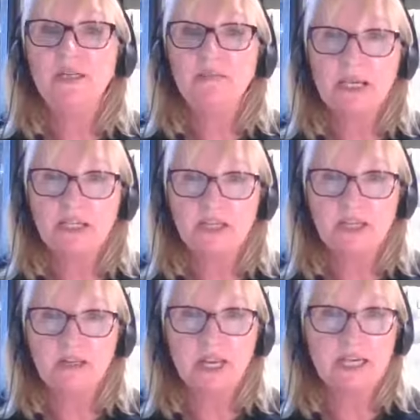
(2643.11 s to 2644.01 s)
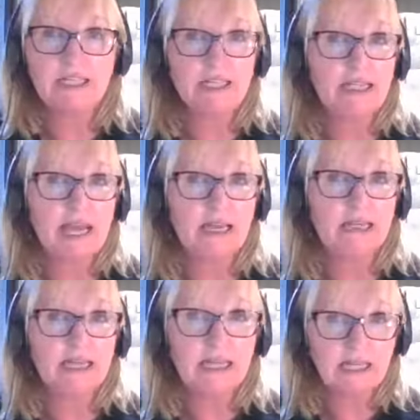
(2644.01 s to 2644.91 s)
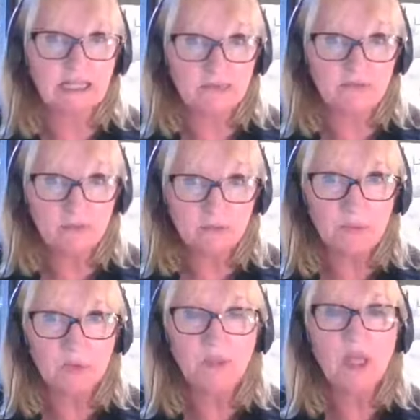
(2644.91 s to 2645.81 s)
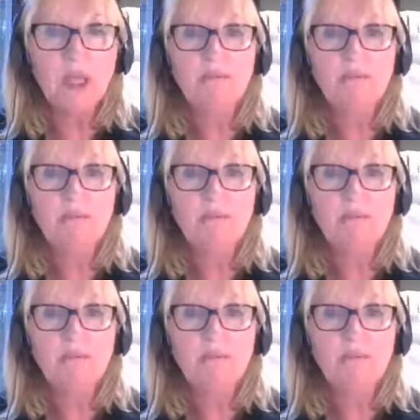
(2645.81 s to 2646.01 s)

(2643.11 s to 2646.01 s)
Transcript: Manchester United and England football,